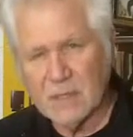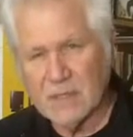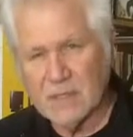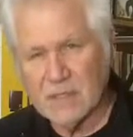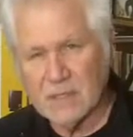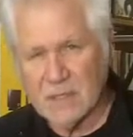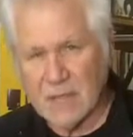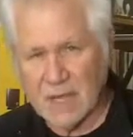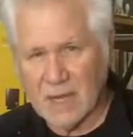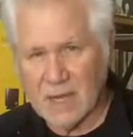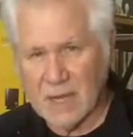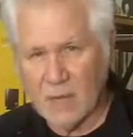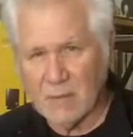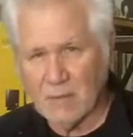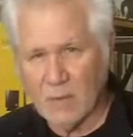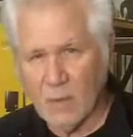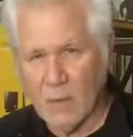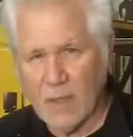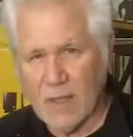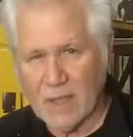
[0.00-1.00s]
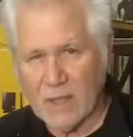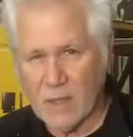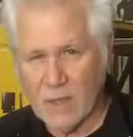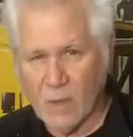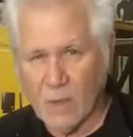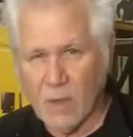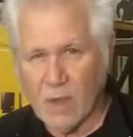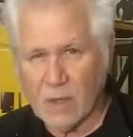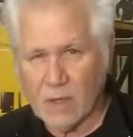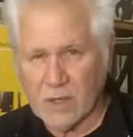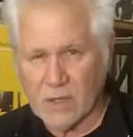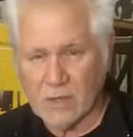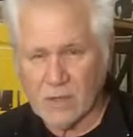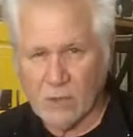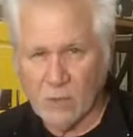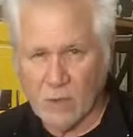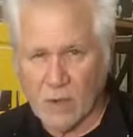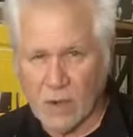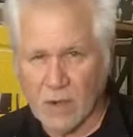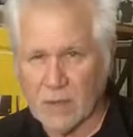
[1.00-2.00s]
set it up the way you want it
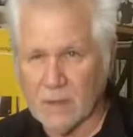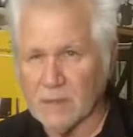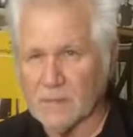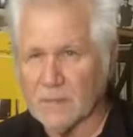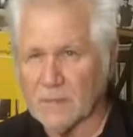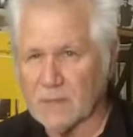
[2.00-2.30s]
to work.